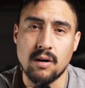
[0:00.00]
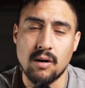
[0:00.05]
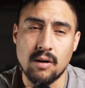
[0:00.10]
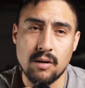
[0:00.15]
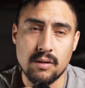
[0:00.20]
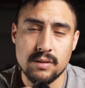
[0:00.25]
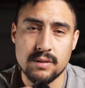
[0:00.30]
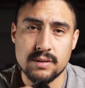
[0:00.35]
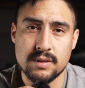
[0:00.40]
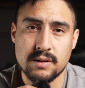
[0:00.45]

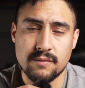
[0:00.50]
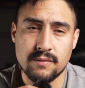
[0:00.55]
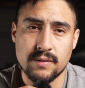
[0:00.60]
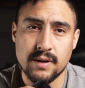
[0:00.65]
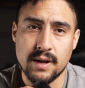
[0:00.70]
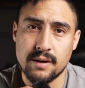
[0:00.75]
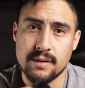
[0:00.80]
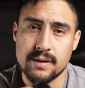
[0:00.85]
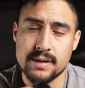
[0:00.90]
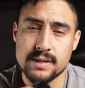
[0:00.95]
all the
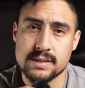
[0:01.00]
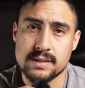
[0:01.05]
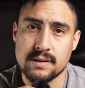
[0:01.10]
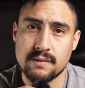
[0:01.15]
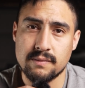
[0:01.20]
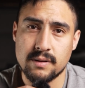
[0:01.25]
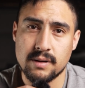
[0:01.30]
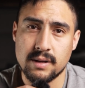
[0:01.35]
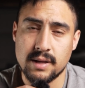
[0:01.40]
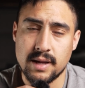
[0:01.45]
different areas
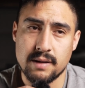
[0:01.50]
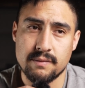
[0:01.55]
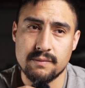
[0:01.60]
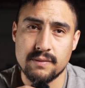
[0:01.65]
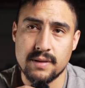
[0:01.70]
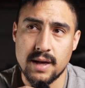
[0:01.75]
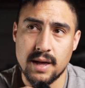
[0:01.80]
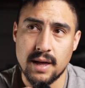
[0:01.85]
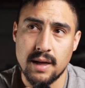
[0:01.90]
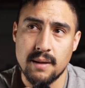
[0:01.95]
of their
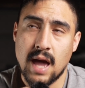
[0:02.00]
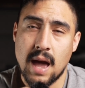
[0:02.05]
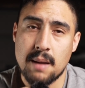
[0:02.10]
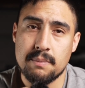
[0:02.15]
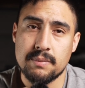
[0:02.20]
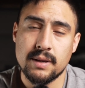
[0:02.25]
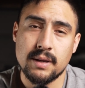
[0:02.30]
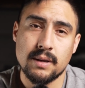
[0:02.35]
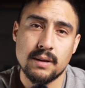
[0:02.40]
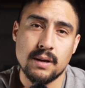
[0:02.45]
life that
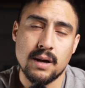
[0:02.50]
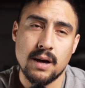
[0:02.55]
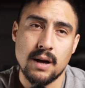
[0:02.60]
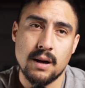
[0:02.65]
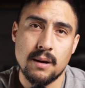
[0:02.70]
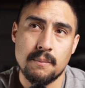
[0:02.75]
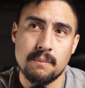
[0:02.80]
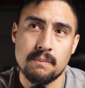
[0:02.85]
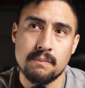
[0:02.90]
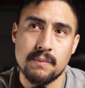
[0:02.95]
can
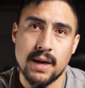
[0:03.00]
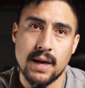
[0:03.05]
become